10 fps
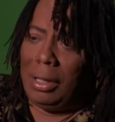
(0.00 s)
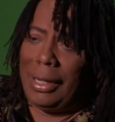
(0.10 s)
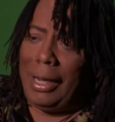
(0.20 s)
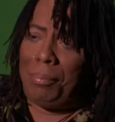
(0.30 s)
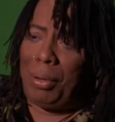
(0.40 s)

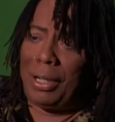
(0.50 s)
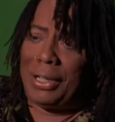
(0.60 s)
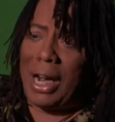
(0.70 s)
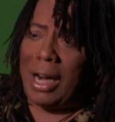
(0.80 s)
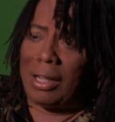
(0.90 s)
Yeah, Brother
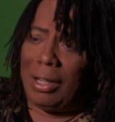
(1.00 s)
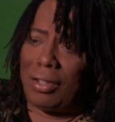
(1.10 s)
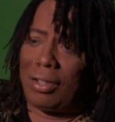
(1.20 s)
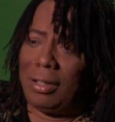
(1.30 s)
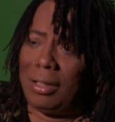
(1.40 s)

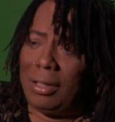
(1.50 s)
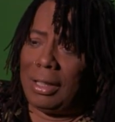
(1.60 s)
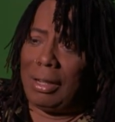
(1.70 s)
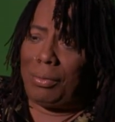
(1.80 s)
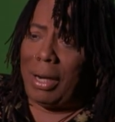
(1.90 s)
Darkness.
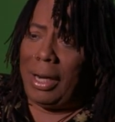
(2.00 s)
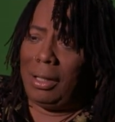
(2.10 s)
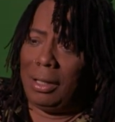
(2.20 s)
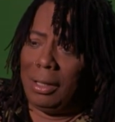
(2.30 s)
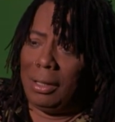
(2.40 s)
That's right.
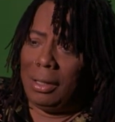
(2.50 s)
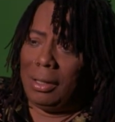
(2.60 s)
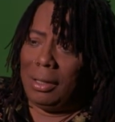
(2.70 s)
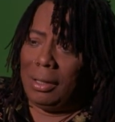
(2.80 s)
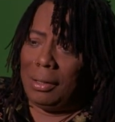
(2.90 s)

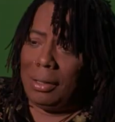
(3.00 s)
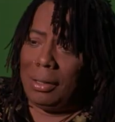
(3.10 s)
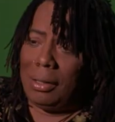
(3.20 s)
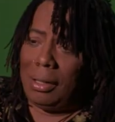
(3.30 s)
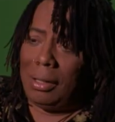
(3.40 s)

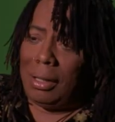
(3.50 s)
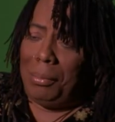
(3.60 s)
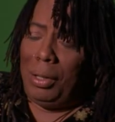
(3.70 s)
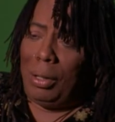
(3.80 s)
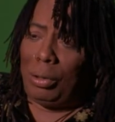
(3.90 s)

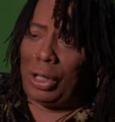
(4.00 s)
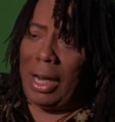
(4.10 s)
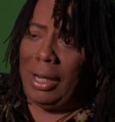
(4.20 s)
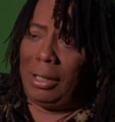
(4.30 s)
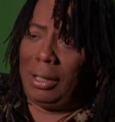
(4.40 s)
You know
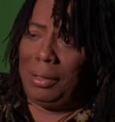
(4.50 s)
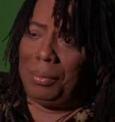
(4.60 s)
Charlie.